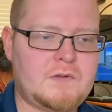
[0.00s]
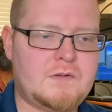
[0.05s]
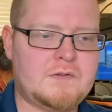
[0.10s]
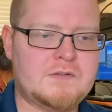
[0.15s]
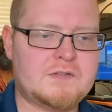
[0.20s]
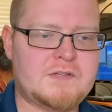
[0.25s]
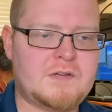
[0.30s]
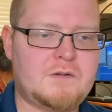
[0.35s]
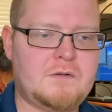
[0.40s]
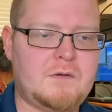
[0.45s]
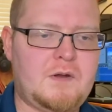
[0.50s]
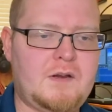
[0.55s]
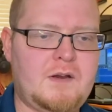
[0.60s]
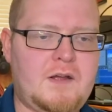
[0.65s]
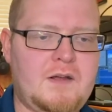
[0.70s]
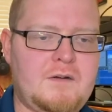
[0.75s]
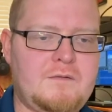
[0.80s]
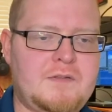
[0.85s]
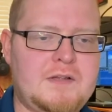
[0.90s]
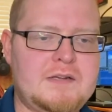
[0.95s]
So a
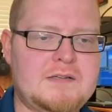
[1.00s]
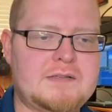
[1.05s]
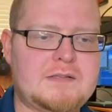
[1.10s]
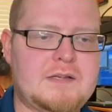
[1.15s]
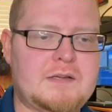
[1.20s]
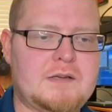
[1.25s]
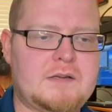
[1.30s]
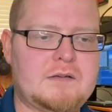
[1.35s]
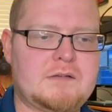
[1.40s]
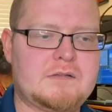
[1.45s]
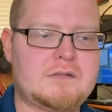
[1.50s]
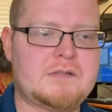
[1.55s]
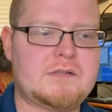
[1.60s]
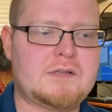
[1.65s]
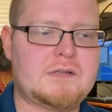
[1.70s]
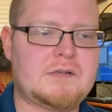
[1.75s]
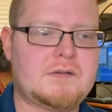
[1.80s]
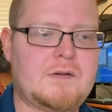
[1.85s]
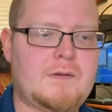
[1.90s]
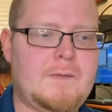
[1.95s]
lot of these
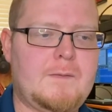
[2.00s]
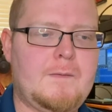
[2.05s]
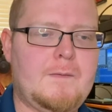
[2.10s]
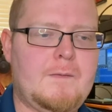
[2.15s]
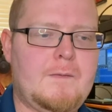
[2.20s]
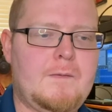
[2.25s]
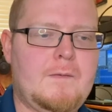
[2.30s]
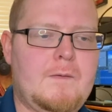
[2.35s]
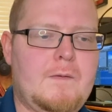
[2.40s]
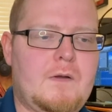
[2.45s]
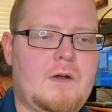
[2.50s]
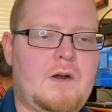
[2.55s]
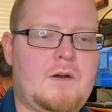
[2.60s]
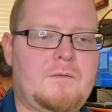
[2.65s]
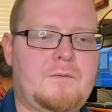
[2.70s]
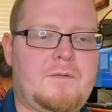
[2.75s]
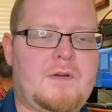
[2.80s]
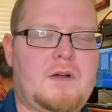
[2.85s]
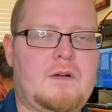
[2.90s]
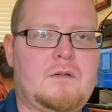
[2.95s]
things are
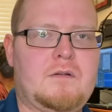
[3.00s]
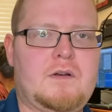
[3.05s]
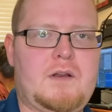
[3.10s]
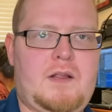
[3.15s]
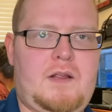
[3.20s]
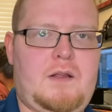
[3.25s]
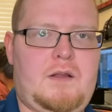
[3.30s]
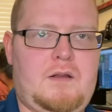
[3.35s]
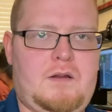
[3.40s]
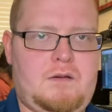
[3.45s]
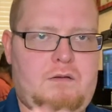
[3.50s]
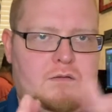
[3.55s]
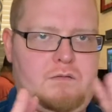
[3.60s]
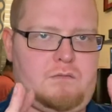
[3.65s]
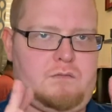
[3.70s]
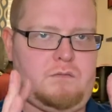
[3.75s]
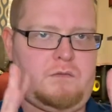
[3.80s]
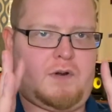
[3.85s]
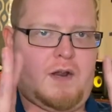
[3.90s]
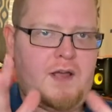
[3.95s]
found
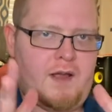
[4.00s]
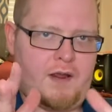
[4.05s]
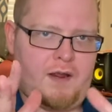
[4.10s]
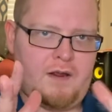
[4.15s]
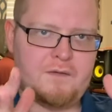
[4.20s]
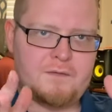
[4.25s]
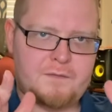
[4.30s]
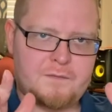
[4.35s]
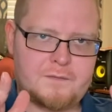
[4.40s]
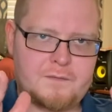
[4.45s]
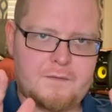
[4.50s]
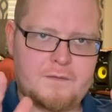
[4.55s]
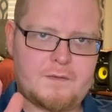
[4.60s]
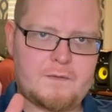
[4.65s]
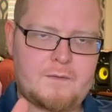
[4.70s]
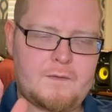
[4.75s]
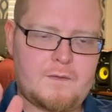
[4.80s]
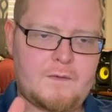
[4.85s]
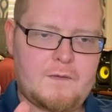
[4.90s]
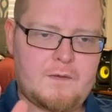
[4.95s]
in life,
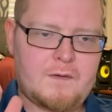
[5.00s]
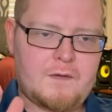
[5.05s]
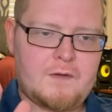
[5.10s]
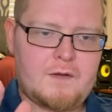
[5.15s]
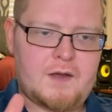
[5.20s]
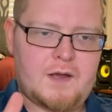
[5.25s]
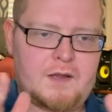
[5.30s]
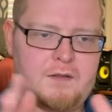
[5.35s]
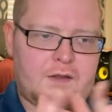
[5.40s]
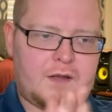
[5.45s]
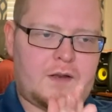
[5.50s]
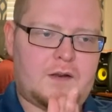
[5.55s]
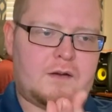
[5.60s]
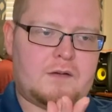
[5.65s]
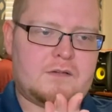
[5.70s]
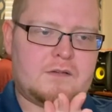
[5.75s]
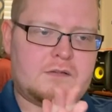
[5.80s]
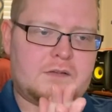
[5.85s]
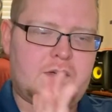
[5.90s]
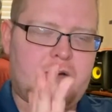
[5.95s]
and
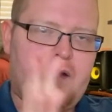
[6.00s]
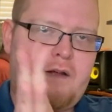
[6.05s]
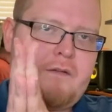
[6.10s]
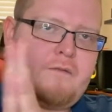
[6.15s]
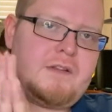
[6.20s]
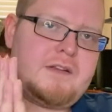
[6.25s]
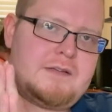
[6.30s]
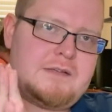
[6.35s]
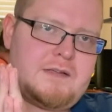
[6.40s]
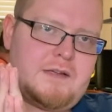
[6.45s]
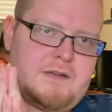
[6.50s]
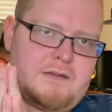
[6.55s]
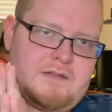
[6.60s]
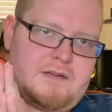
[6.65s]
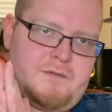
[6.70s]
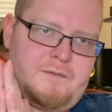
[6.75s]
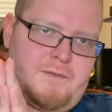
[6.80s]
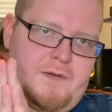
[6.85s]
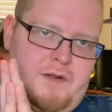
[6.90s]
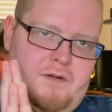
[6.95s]
then a lot of these things are
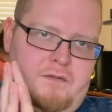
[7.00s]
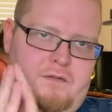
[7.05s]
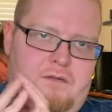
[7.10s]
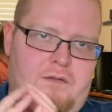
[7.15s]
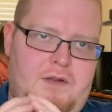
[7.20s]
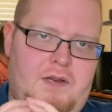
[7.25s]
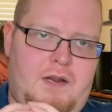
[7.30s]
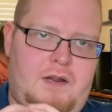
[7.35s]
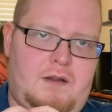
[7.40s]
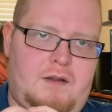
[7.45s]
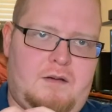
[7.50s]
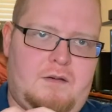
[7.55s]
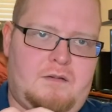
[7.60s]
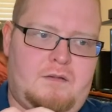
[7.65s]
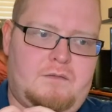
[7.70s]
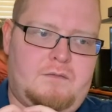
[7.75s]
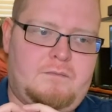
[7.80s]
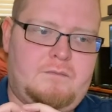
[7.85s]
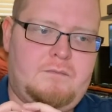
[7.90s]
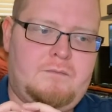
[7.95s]
found
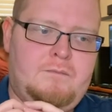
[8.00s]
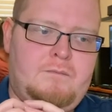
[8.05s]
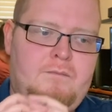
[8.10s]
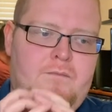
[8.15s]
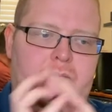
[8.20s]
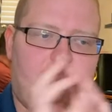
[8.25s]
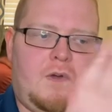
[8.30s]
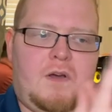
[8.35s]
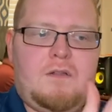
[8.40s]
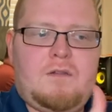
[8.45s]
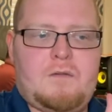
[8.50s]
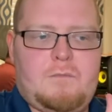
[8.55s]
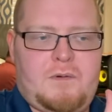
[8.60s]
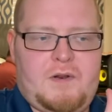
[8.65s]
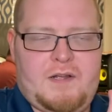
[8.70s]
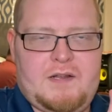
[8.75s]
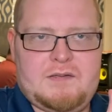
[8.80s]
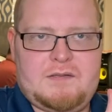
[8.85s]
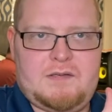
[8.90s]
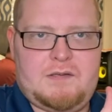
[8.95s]
in other
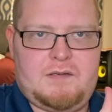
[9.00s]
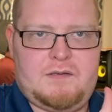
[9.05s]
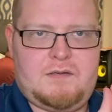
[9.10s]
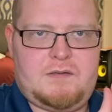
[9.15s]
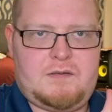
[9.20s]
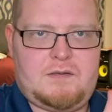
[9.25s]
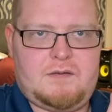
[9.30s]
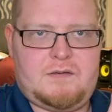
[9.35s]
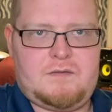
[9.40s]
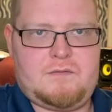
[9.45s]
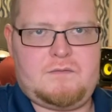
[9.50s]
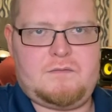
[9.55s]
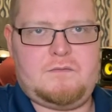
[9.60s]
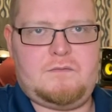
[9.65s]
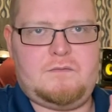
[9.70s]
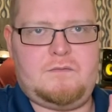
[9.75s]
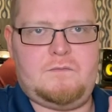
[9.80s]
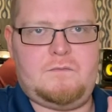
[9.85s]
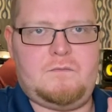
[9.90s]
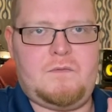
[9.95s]
places,
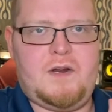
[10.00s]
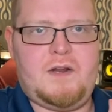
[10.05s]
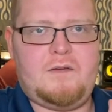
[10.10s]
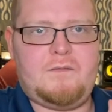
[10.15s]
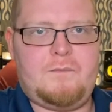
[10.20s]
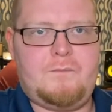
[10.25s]
right?